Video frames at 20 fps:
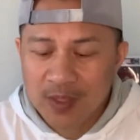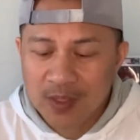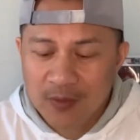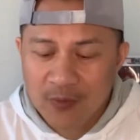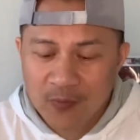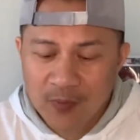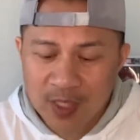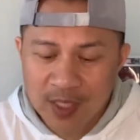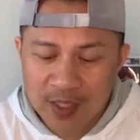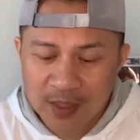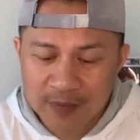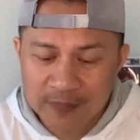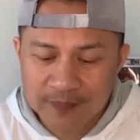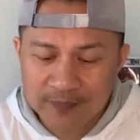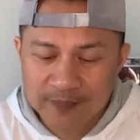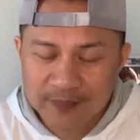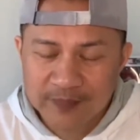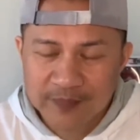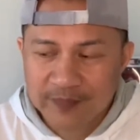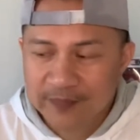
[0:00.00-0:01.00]
Well,
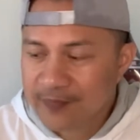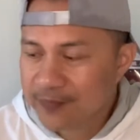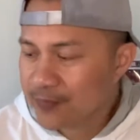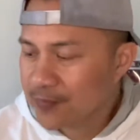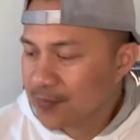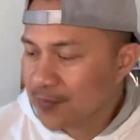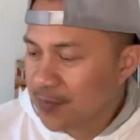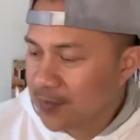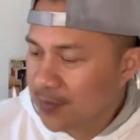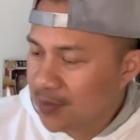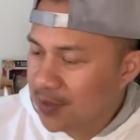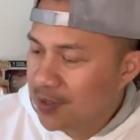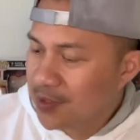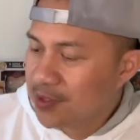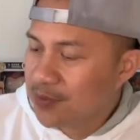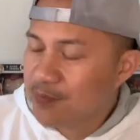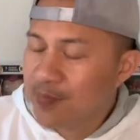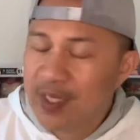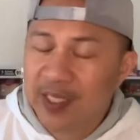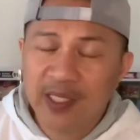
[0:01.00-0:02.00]

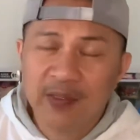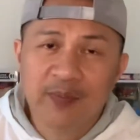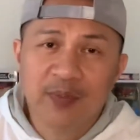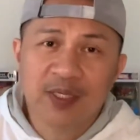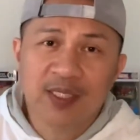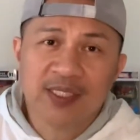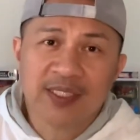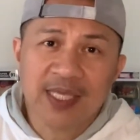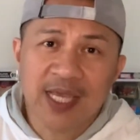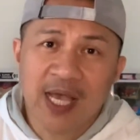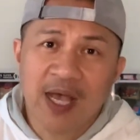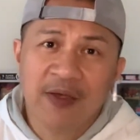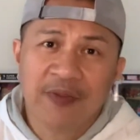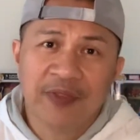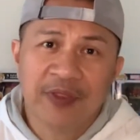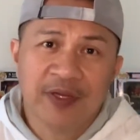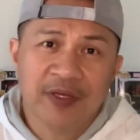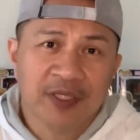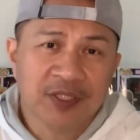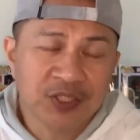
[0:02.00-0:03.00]
there's many books out
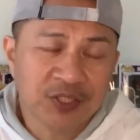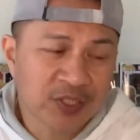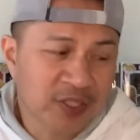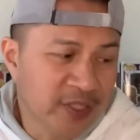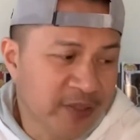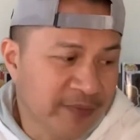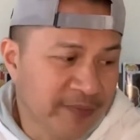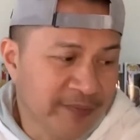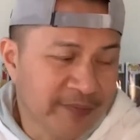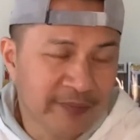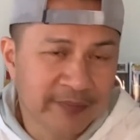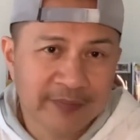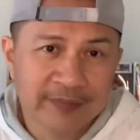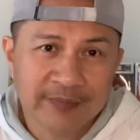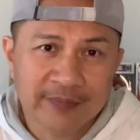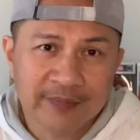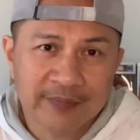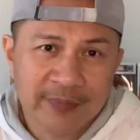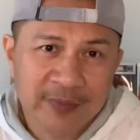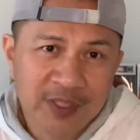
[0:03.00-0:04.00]
there that you can,
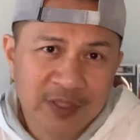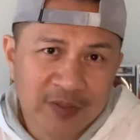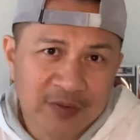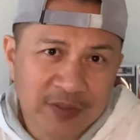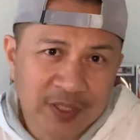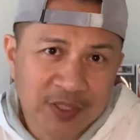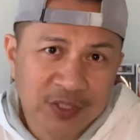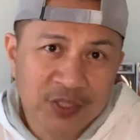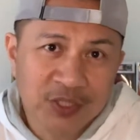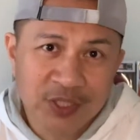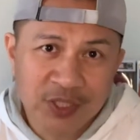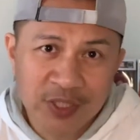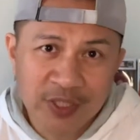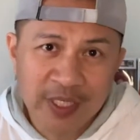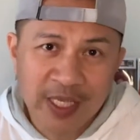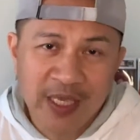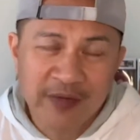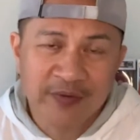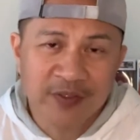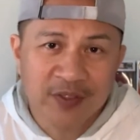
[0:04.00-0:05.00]
that you should
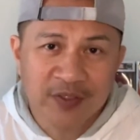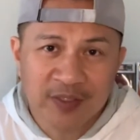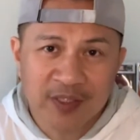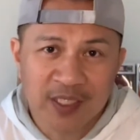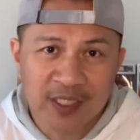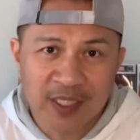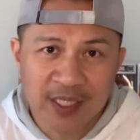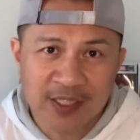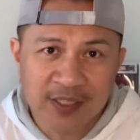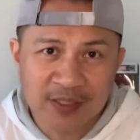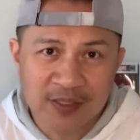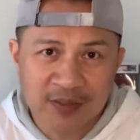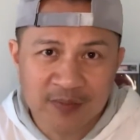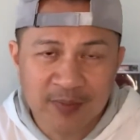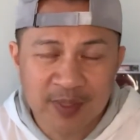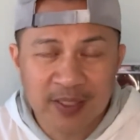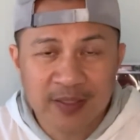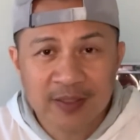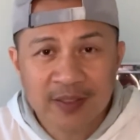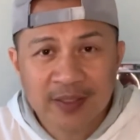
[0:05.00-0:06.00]
have in your collection,
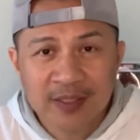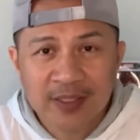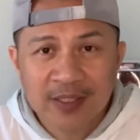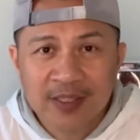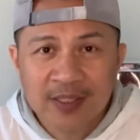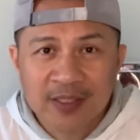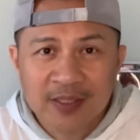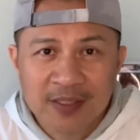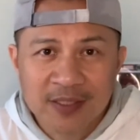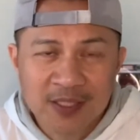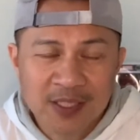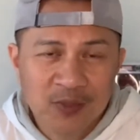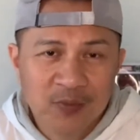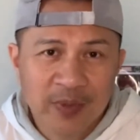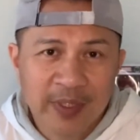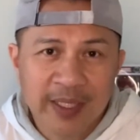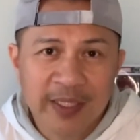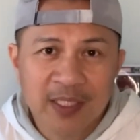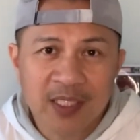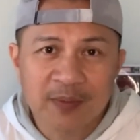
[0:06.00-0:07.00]
but this is
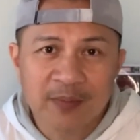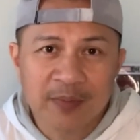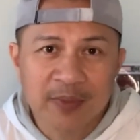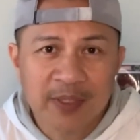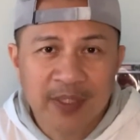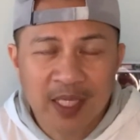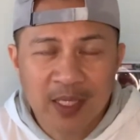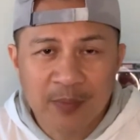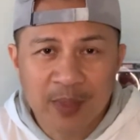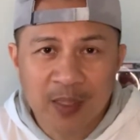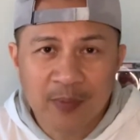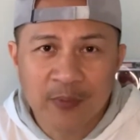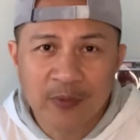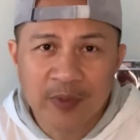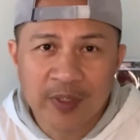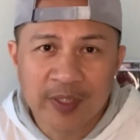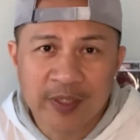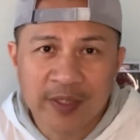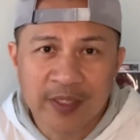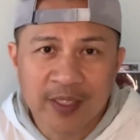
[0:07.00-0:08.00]
what I came up
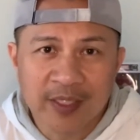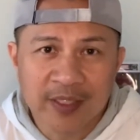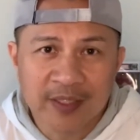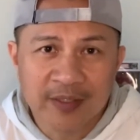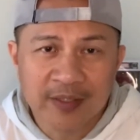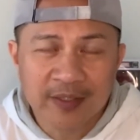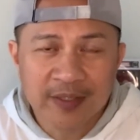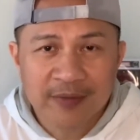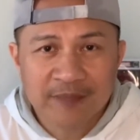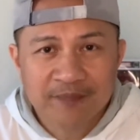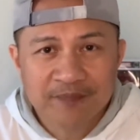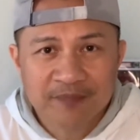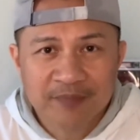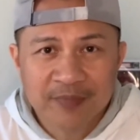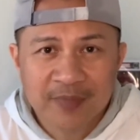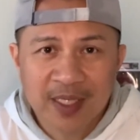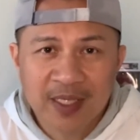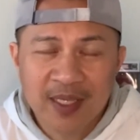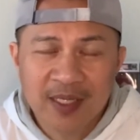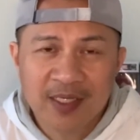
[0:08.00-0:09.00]
with, and
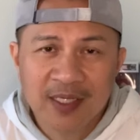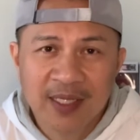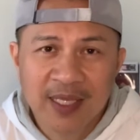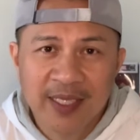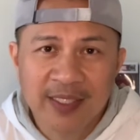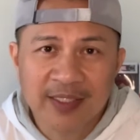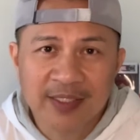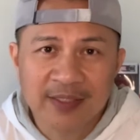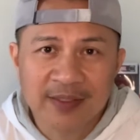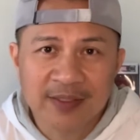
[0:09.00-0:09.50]
I kind of like it.